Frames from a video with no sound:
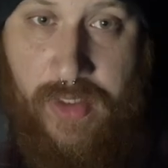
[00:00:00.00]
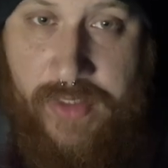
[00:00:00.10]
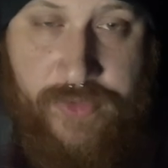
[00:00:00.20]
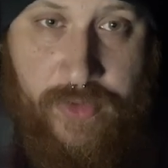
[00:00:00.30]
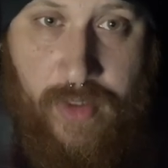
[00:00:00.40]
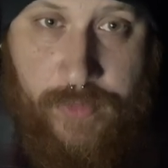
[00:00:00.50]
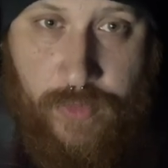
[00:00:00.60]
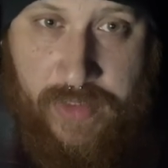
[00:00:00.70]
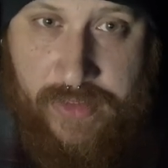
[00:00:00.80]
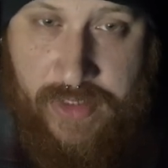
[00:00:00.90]
Instagram is
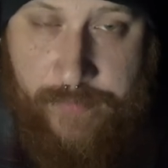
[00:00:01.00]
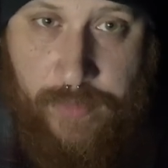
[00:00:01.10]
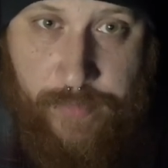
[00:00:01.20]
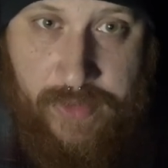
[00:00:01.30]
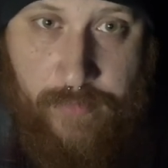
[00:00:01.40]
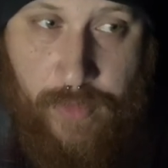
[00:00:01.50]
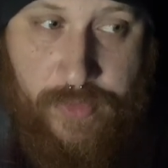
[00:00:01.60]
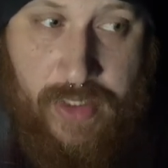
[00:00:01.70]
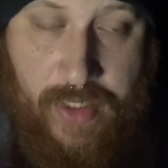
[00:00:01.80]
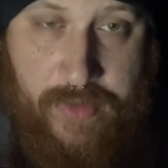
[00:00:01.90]
where they seem to be the
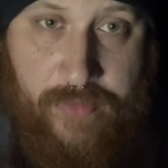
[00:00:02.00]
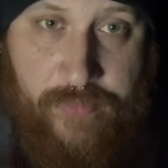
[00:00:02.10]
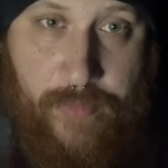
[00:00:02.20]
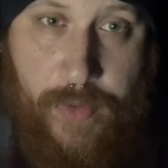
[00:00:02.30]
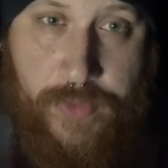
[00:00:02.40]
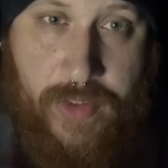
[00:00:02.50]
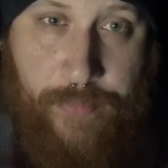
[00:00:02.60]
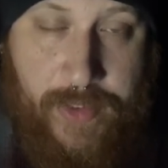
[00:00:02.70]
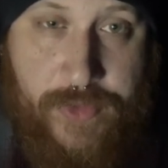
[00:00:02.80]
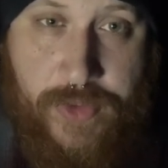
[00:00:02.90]
most active, posting
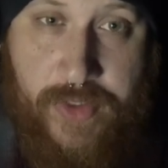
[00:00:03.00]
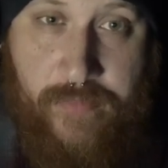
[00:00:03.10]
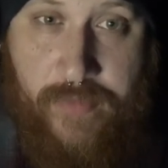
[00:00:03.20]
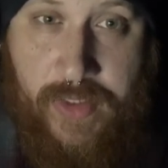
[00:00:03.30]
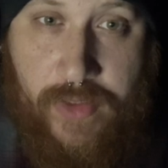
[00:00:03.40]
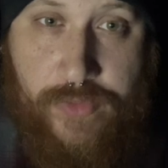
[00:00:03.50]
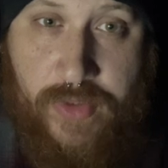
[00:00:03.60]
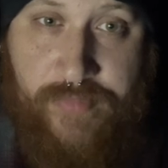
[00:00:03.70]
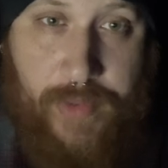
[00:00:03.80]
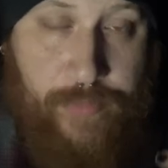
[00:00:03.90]
pictures and videos
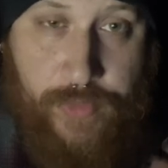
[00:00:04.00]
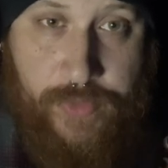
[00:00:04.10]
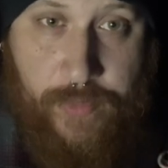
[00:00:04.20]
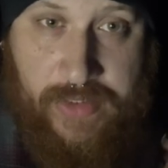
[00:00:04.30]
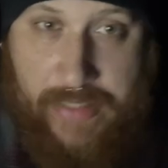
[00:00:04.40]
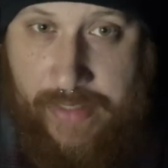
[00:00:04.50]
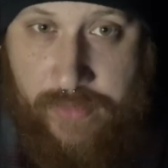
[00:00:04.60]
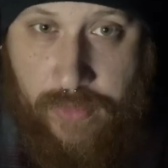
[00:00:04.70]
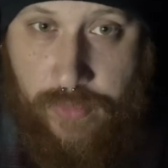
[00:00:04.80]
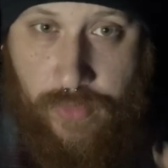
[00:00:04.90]
of people doing
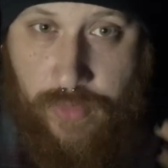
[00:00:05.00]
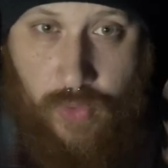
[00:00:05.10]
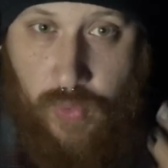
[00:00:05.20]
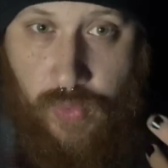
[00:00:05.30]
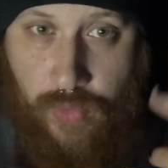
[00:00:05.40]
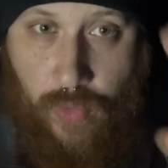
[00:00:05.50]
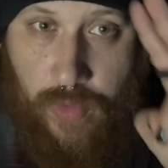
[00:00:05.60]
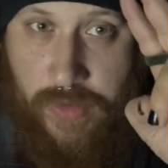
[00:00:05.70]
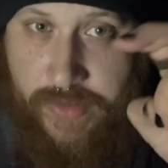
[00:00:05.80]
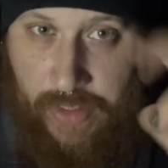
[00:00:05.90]
tactical, cool,
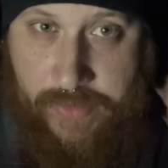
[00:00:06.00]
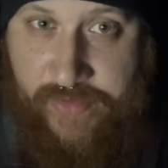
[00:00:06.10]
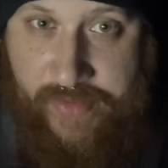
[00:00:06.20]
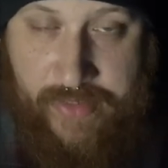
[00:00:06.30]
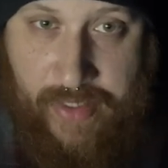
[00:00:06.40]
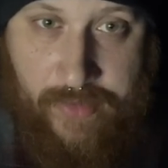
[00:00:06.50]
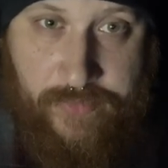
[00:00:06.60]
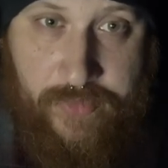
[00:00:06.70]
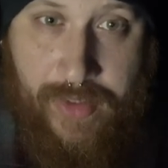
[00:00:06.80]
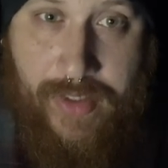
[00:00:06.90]
or sexy
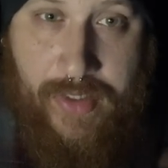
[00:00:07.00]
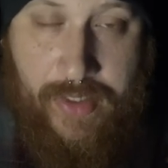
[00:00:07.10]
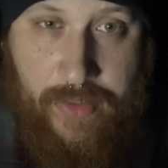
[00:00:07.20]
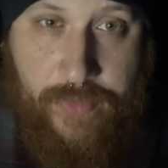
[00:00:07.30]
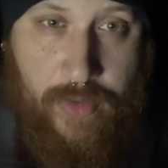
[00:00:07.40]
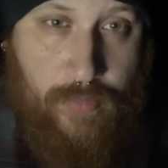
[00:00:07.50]
things in their